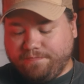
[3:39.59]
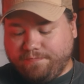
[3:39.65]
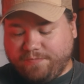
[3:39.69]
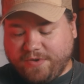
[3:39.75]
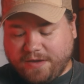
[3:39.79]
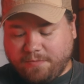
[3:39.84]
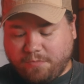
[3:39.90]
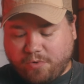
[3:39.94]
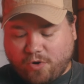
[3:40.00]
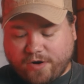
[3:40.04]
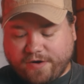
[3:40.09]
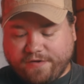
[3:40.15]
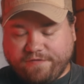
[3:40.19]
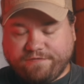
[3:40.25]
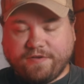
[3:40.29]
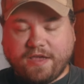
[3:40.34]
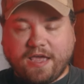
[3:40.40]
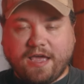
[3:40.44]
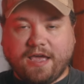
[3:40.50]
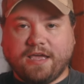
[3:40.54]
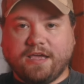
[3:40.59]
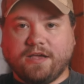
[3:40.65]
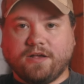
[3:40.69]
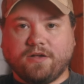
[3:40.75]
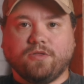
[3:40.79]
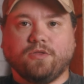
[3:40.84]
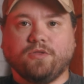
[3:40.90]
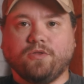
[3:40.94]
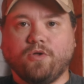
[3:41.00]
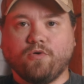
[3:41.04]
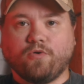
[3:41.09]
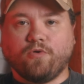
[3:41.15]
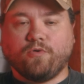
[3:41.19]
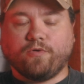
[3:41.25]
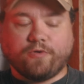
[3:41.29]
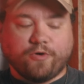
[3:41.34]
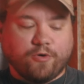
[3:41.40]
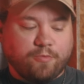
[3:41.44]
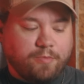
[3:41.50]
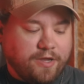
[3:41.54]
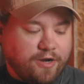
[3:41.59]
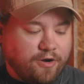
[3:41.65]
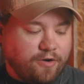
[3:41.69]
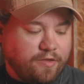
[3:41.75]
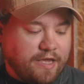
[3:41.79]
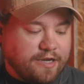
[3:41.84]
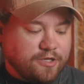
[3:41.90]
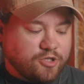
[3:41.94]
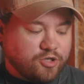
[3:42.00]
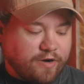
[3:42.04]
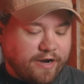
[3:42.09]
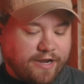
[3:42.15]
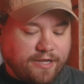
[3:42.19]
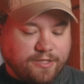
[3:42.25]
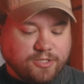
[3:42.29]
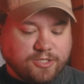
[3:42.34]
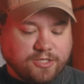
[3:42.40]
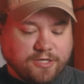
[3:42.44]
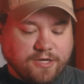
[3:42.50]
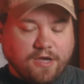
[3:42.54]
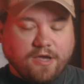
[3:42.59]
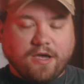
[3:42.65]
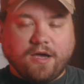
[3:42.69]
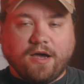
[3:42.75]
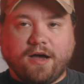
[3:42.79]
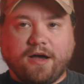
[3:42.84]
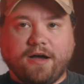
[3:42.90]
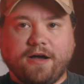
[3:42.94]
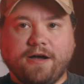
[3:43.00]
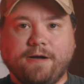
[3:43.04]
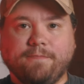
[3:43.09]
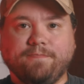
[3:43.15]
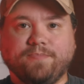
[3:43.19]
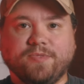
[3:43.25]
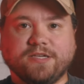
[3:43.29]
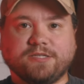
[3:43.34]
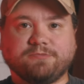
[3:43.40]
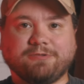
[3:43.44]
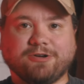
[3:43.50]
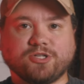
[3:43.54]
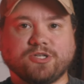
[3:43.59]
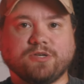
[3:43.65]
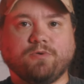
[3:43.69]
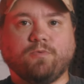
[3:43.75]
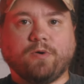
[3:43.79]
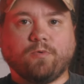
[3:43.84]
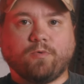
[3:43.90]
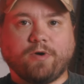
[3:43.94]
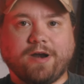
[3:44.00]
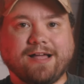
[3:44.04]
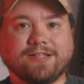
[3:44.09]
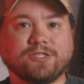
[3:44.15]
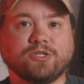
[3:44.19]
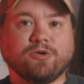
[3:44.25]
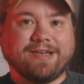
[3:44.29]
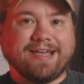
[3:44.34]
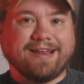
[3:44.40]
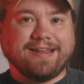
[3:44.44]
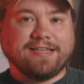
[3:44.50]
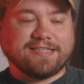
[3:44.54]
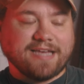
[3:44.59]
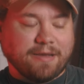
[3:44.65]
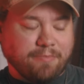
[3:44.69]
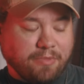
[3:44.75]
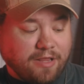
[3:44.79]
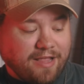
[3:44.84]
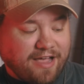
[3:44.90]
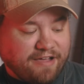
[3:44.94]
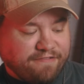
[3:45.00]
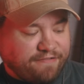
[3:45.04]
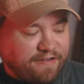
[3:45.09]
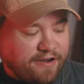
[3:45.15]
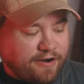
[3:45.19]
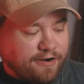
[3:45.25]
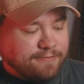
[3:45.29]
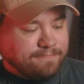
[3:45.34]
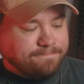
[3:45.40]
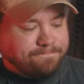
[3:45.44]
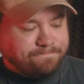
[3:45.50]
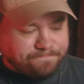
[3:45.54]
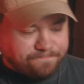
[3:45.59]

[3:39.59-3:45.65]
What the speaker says: Being part of a local group here that trains, especially when we're not doing any type of live fire,